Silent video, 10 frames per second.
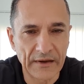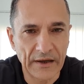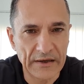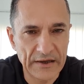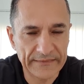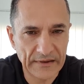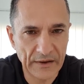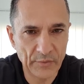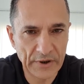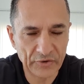And here's how
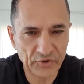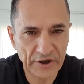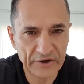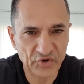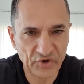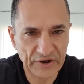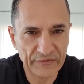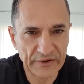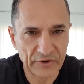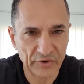we actually achieve
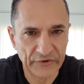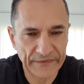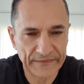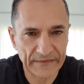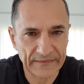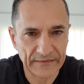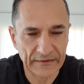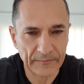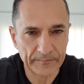that consistency.